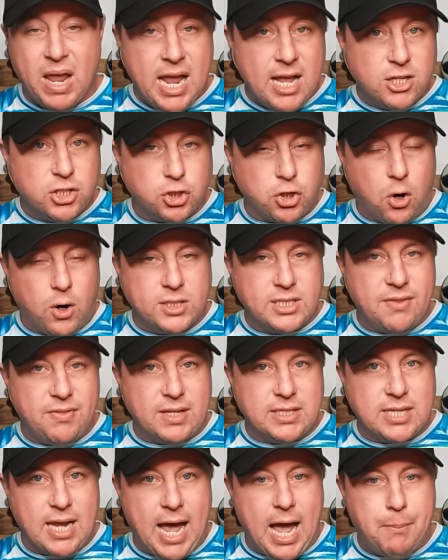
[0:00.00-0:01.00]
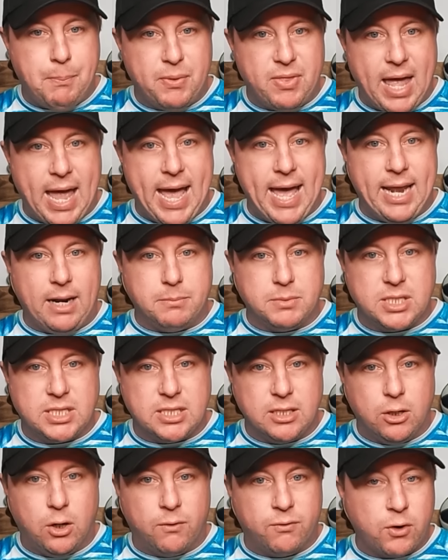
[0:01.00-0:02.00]
Starts at the top with Adam
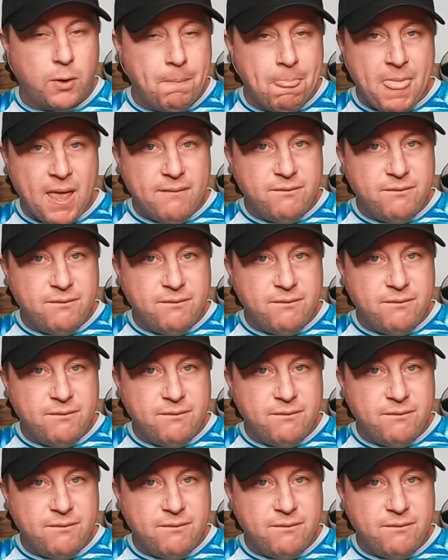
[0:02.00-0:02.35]
Silver,